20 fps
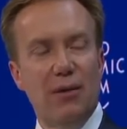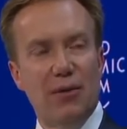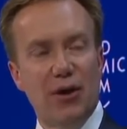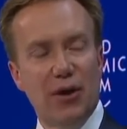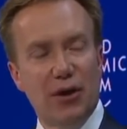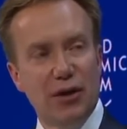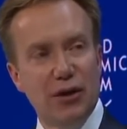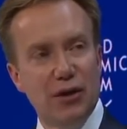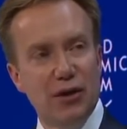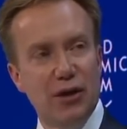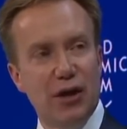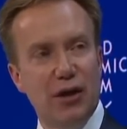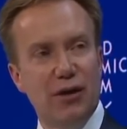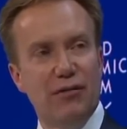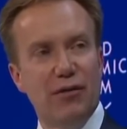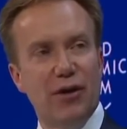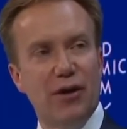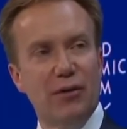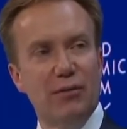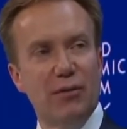Americans
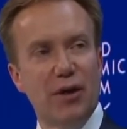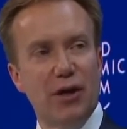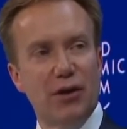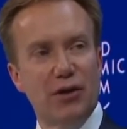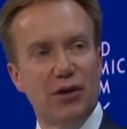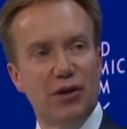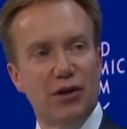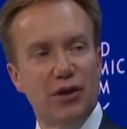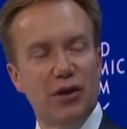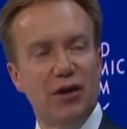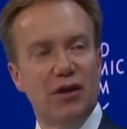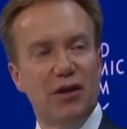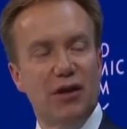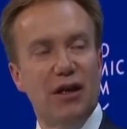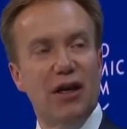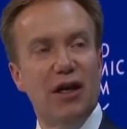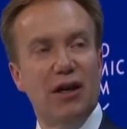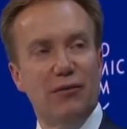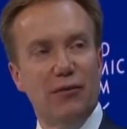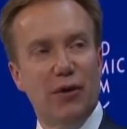are very much
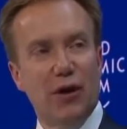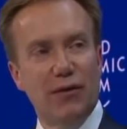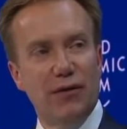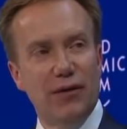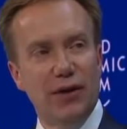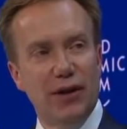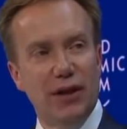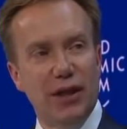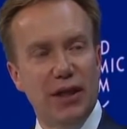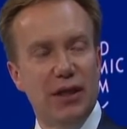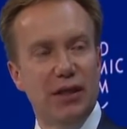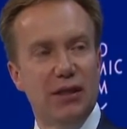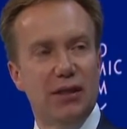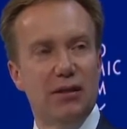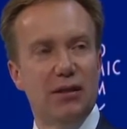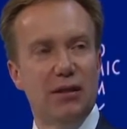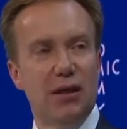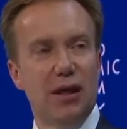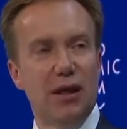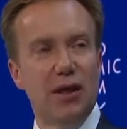involved in
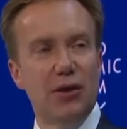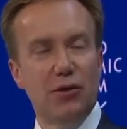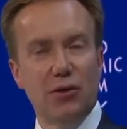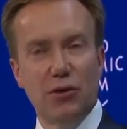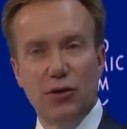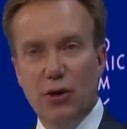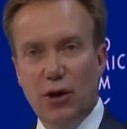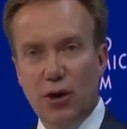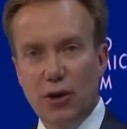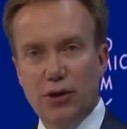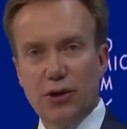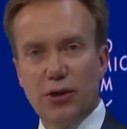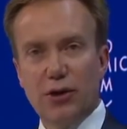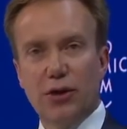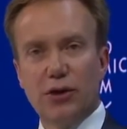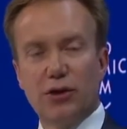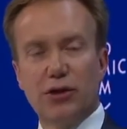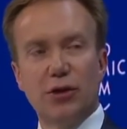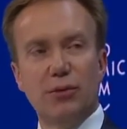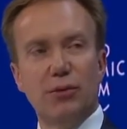this. You're also
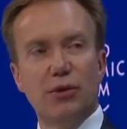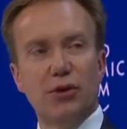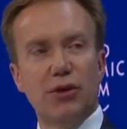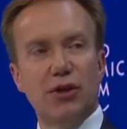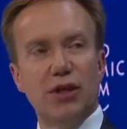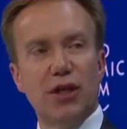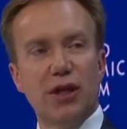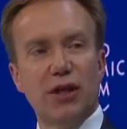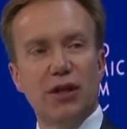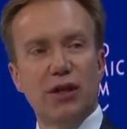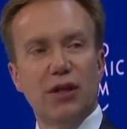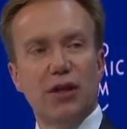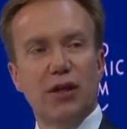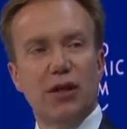contributing.